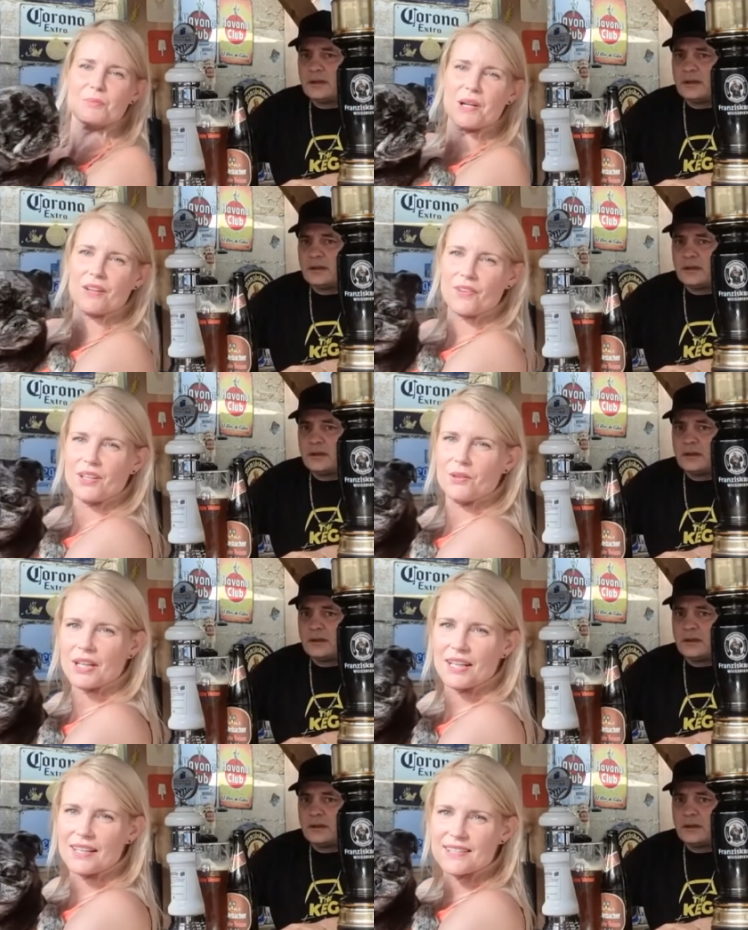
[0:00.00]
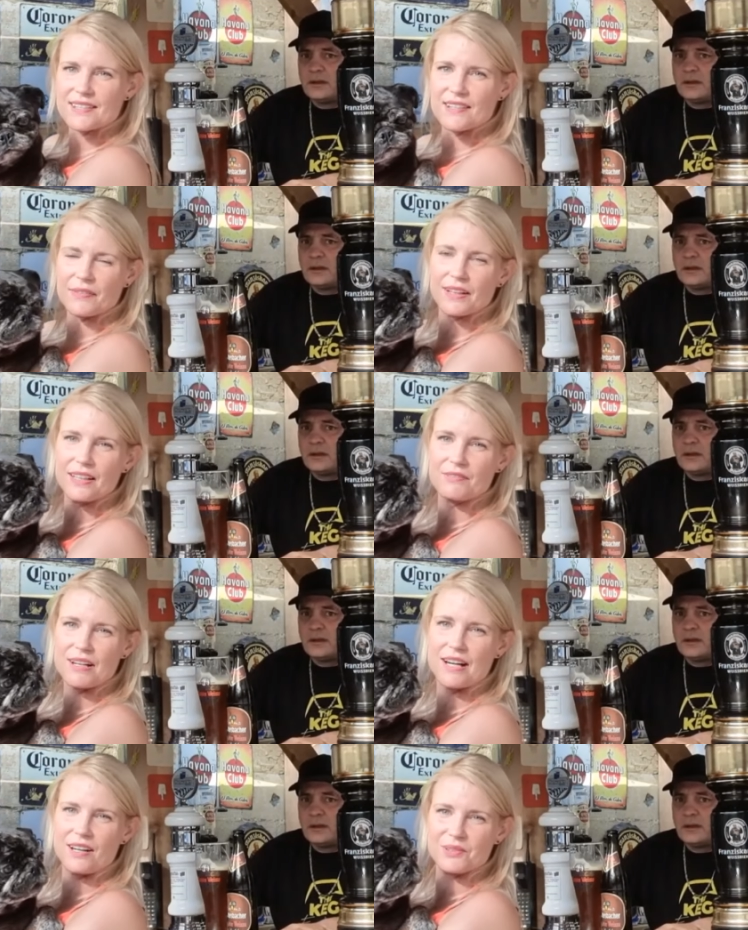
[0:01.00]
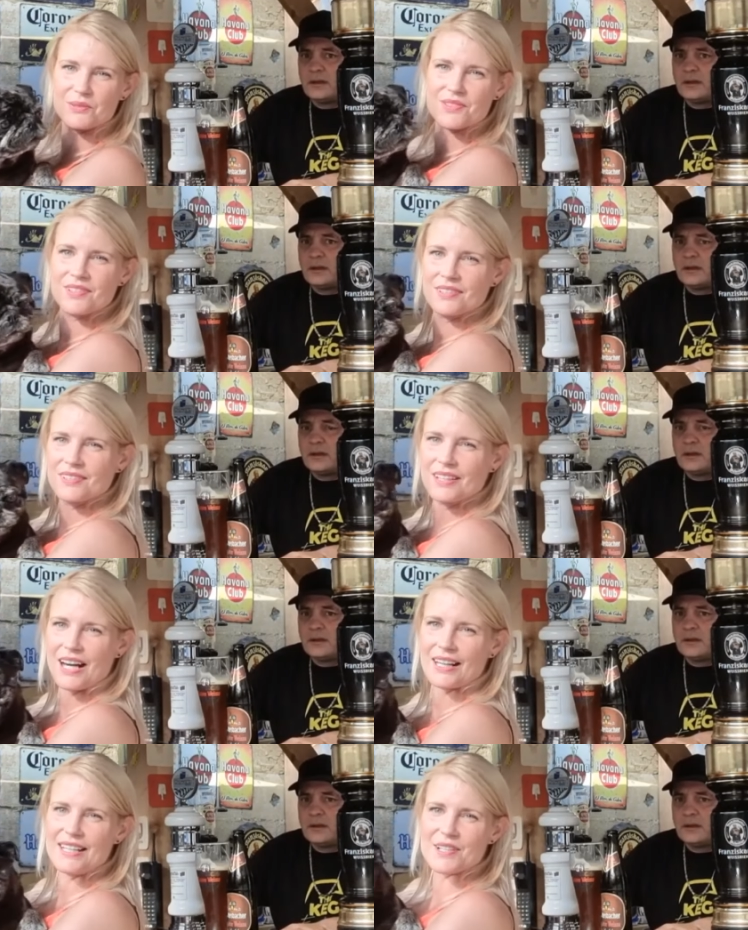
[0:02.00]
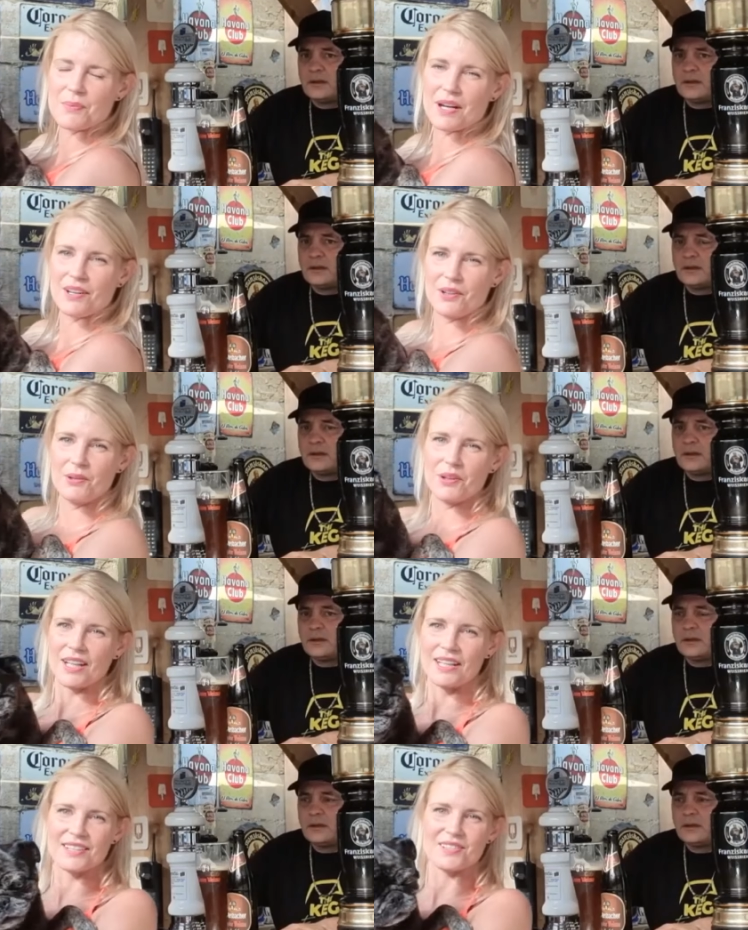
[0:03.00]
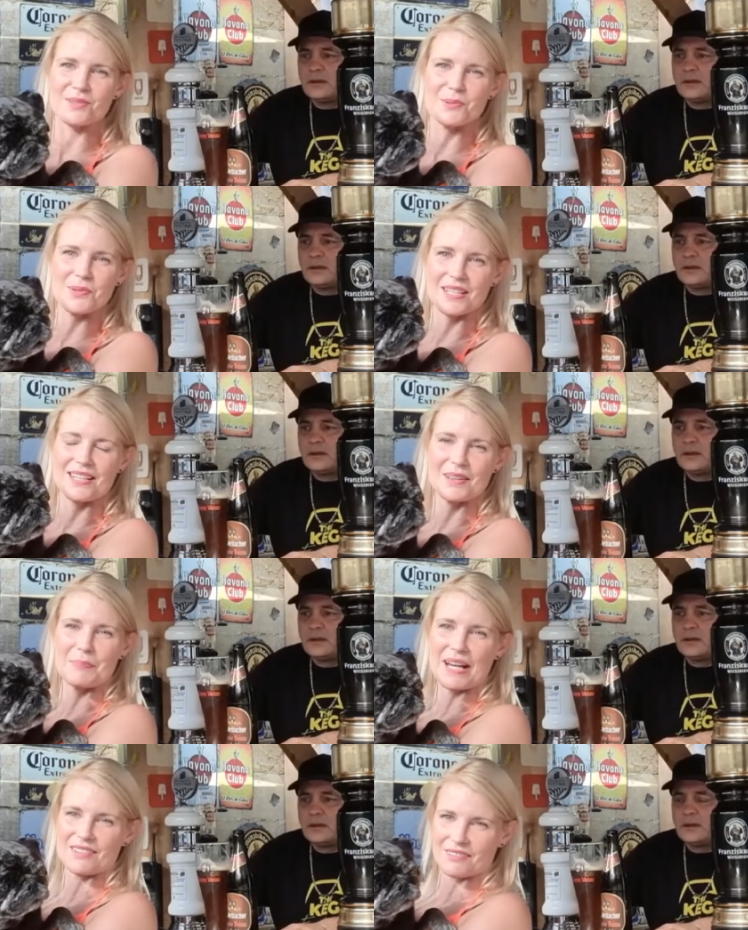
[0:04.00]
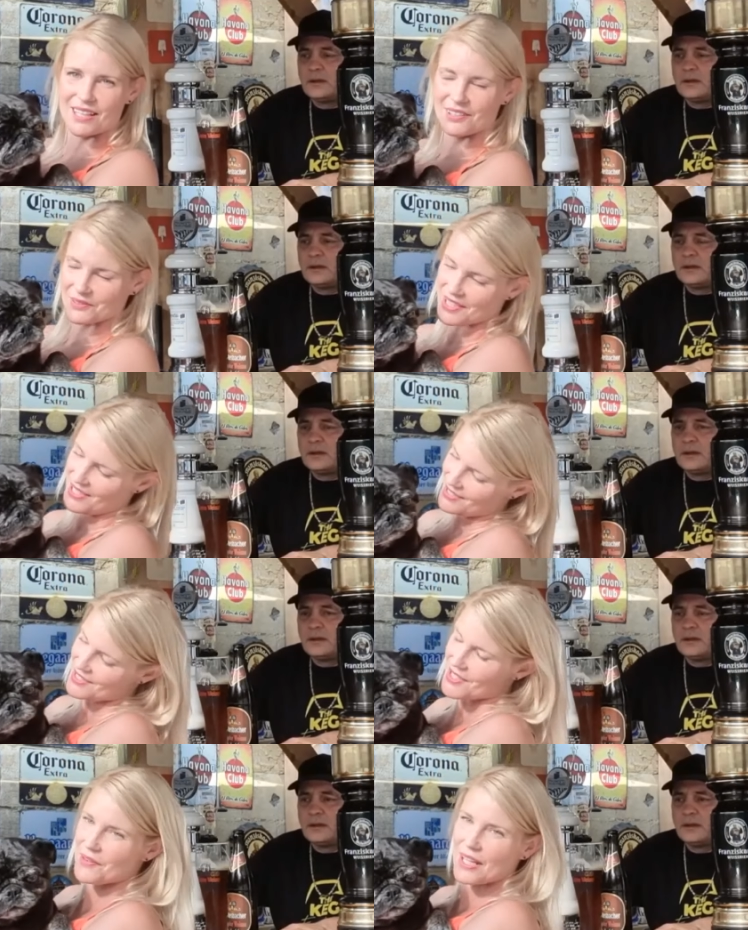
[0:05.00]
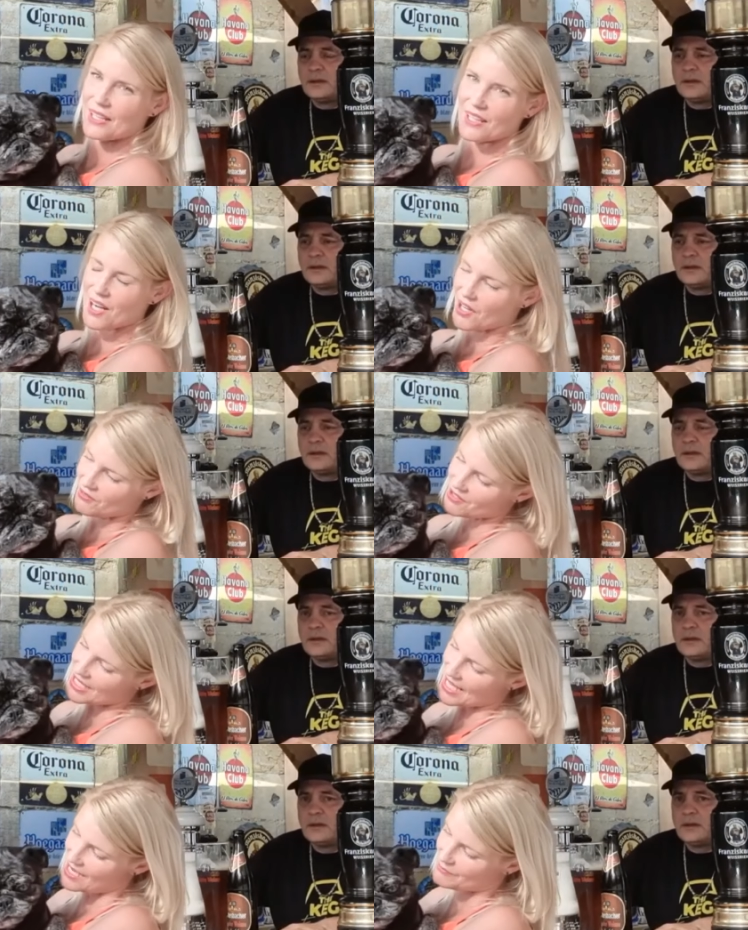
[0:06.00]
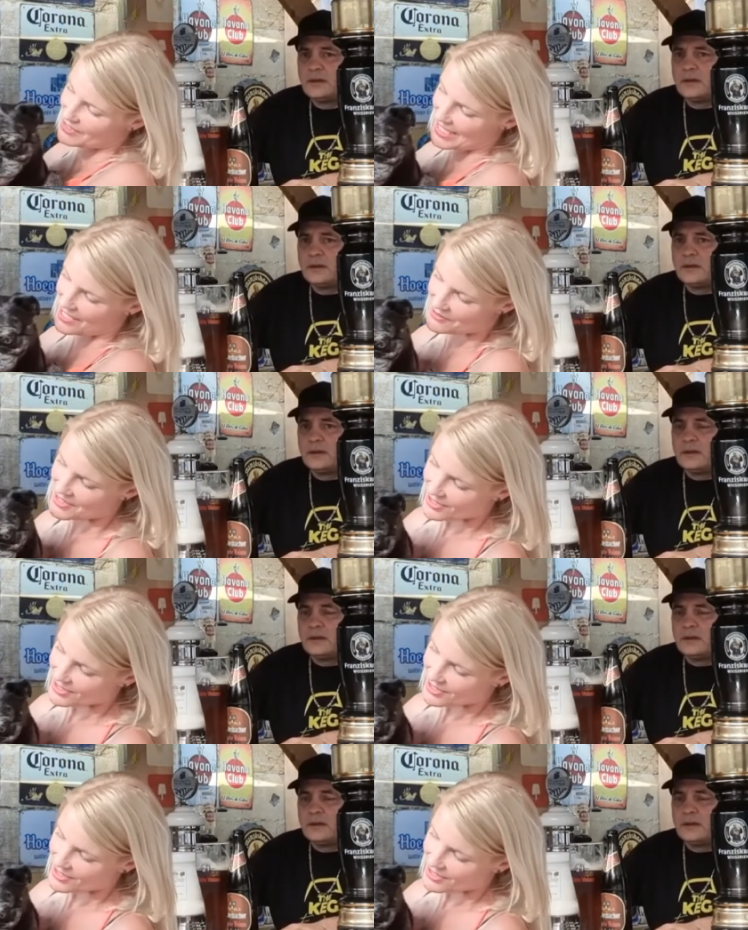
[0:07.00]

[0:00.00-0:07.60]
Speaker 1: one that you can hear sniffling around. And he's the one who you can hear snorting in the background. So there you go, you're on camera now.